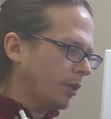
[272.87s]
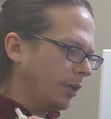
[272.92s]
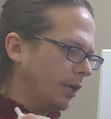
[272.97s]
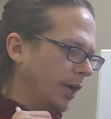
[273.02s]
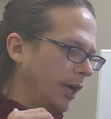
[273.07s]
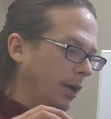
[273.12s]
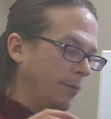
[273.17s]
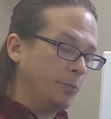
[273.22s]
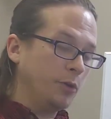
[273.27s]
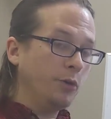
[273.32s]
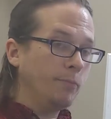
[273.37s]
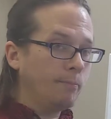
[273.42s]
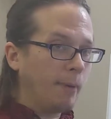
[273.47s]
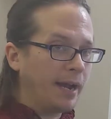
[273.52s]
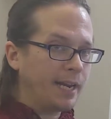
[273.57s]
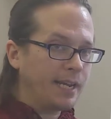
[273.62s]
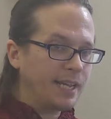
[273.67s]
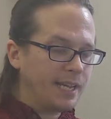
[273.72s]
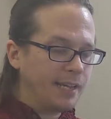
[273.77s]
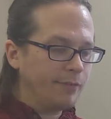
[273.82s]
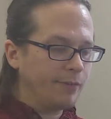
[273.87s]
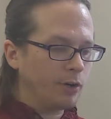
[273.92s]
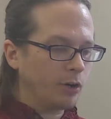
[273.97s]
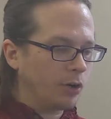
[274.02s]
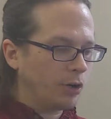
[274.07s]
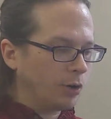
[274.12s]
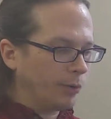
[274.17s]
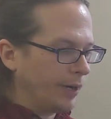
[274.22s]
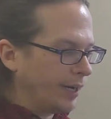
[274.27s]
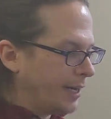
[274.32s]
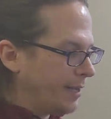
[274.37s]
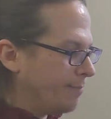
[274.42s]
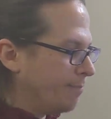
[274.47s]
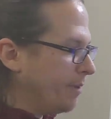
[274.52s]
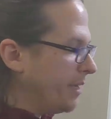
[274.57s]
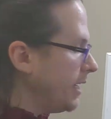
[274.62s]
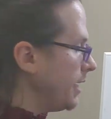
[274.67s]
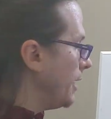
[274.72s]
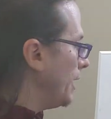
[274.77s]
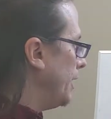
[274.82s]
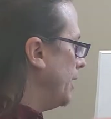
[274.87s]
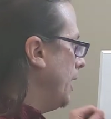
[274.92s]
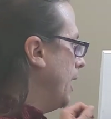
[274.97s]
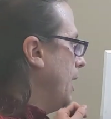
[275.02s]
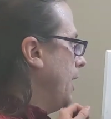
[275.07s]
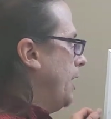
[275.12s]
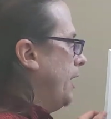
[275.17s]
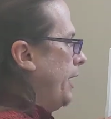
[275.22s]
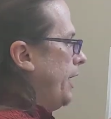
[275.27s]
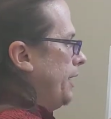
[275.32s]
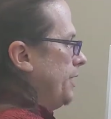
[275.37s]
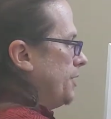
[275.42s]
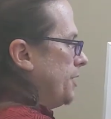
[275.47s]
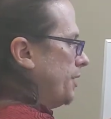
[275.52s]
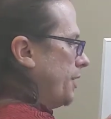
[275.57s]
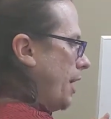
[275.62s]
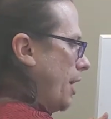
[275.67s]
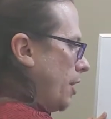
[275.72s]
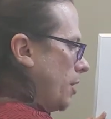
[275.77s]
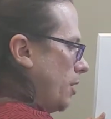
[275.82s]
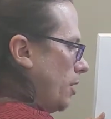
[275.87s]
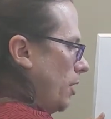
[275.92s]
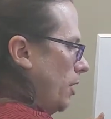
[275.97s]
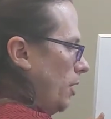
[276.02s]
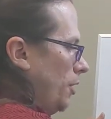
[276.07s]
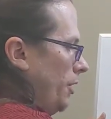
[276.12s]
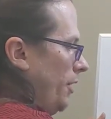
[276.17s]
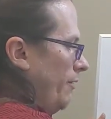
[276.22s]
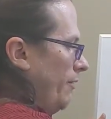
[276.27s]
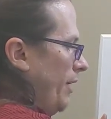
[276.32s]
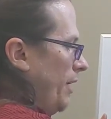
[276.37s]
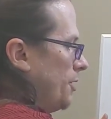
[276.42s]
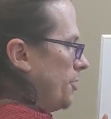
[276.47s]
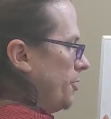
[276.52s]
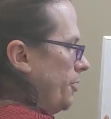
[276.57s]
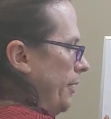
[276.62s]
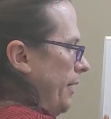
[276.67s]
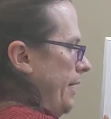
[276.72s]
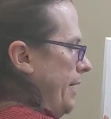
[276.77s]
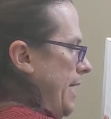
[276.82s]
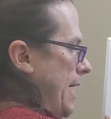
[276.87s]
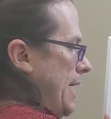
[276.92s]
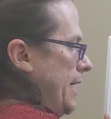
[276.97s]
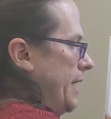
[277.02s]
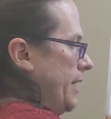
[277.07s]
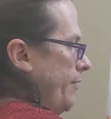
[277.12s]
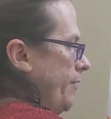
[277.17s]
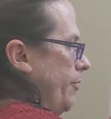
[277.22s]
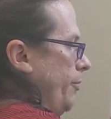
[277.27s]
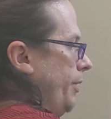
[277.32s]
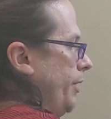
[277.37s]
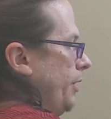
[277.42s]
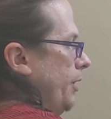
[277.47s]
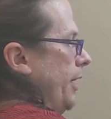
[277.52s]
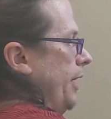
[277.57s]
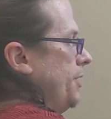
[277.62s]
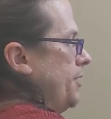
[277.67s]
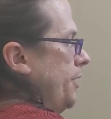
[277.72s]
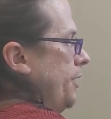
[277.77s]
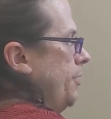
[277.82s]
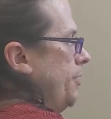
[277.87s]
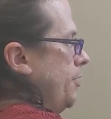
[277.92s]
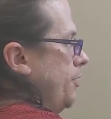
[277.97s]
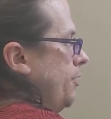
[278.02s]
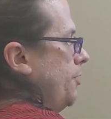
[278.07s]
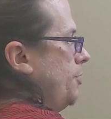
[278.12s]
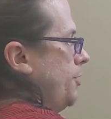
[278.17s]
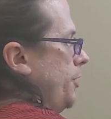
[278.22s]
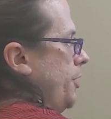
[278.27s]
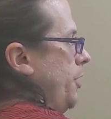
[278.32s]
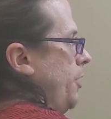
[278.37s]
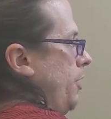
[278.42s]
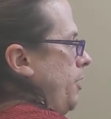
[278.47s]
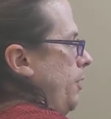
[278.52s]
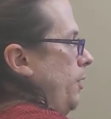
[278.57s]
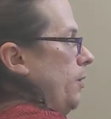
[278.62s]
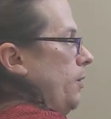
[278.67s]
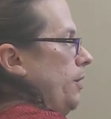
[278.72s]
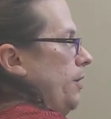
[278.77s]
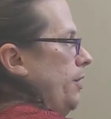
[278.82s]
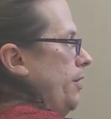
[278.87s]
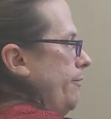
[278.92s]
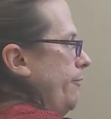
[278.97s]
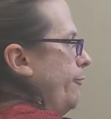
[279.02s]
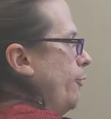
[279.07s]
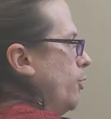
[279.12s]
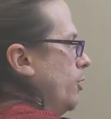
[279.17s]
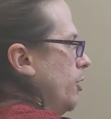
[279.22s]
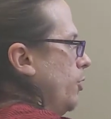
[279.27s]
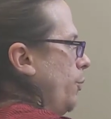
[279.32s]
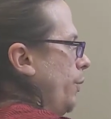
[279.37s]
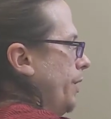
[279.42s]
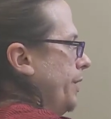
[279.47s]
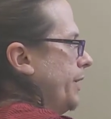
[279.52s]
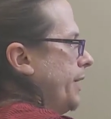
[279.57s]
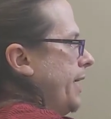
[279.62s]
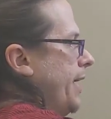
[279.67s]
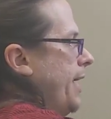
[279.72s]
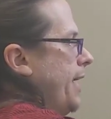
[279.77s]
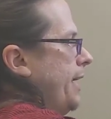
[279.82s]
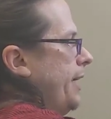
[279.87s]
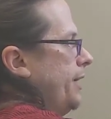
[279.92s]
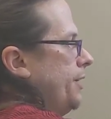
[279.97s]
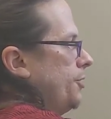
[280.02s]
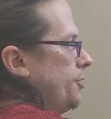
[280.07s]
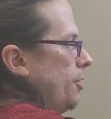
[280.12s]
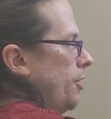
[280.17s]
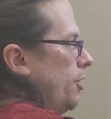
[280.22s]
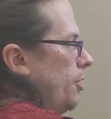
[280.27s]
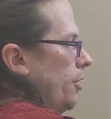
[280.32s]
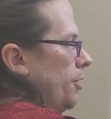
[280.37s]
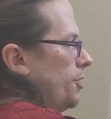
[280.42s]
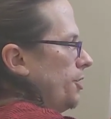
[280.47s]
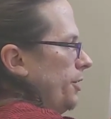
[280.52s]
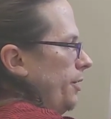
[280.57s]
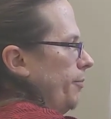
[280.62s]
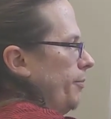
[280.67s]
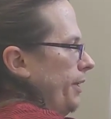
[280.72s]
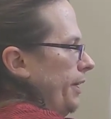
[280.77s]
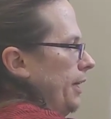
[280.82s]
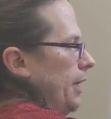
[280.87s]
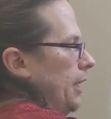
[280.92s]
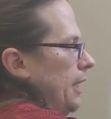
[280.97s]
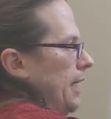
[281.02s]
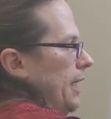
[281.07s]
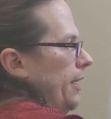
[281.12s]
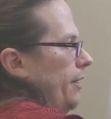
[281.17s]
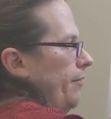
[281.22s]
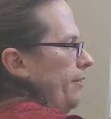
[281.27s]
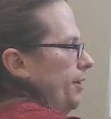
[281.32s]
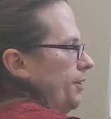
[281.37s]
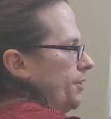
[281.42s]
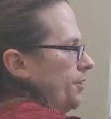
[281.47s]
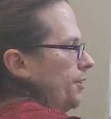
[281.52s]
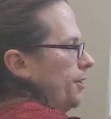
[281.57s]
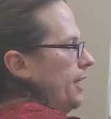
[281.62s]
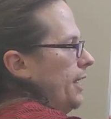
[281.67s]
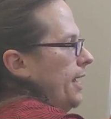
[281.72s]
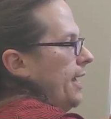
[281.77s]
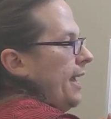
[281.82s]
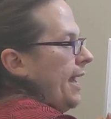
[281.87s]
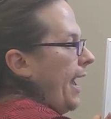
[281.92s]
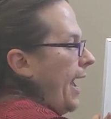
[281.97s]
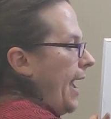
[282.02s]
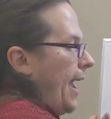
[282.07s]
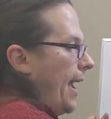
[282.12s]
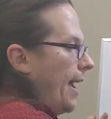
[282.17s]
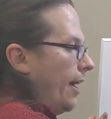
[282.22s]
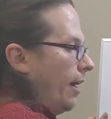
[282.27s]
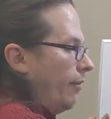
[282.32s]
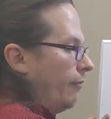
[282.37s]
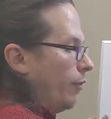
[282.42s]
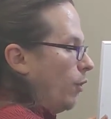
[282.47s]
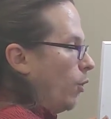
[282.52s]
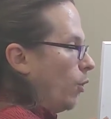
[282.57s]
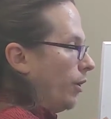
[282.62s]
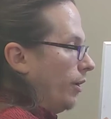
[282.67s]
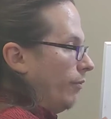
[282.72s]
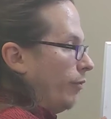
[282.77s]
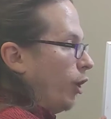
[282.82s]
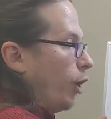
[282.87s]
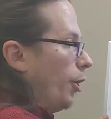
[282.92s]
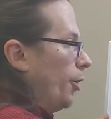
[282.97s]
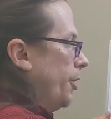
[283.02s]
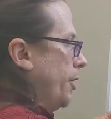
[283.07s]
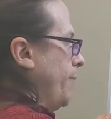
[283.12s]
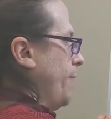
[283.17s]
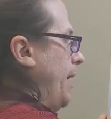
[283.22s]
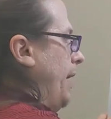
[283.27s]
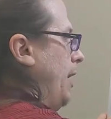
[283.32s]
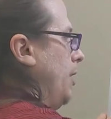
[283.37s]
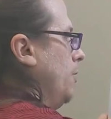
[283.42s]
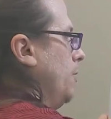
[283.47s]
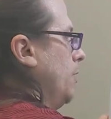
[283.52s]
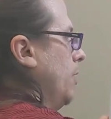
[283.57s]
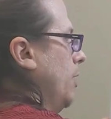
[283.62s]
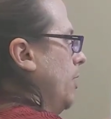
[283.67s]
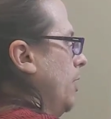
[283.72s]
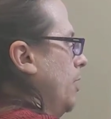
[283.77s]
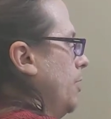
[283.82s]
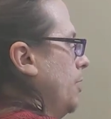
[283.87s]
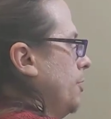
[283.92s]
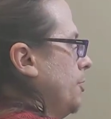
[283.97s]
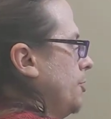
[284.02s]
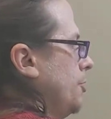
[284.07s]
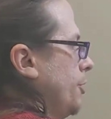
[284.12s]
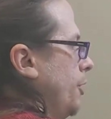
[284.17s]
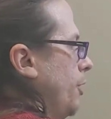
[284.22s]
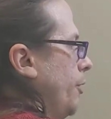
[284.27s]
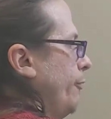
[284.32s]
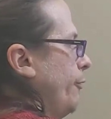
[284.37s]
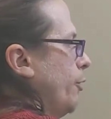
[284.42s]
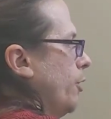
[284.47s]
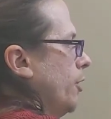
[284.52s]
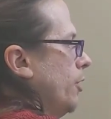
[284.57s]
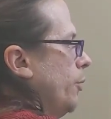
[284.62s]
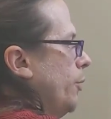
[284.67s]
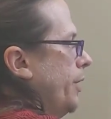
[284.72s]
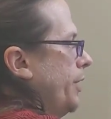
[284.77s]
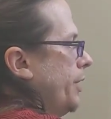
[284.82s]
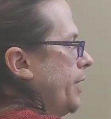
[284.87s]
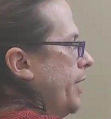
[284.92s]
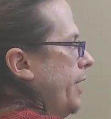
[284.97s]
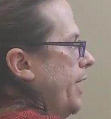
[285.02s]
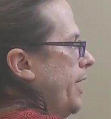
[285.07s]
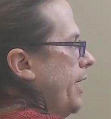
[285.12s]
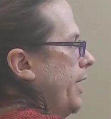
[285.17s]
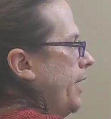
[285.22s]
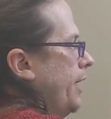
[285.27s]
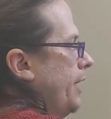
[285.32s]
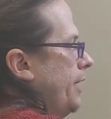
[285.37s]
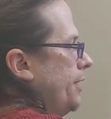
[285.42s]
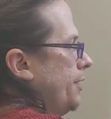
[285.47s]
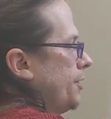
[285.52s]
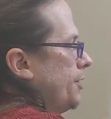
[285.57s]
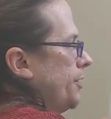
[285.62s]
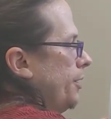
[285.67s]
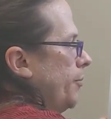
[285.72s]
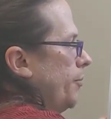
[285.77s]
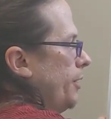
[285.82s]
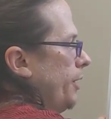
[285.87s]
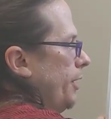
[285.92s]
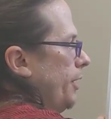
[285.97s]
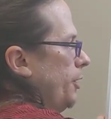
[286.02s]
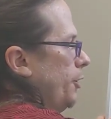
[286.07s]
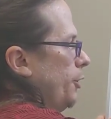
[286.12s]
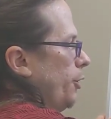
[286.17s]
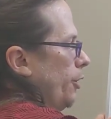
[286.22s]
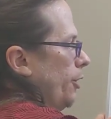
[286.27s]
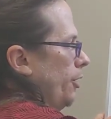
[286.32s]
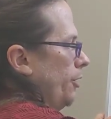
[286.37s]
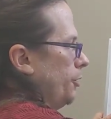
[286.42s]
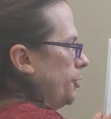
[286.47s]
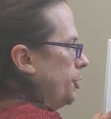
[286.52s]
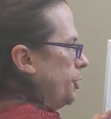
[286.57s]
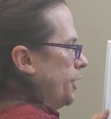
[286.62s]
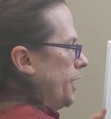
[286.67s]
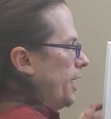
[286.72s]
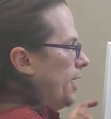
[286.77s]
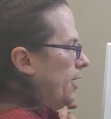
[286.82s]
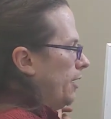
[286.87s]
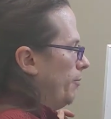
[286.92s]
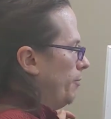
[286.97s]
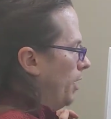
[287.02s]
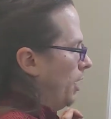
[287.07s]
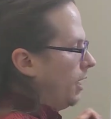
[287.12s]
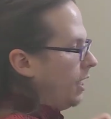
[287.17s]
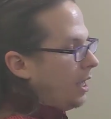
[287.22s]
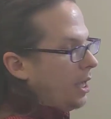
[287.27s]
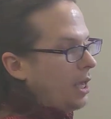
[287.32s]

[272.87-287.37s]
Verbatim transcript: Um, you might even already be a stock investor and not even realize it. So, 401ks are something a lot of us have or have heard about. So a 401k is something your job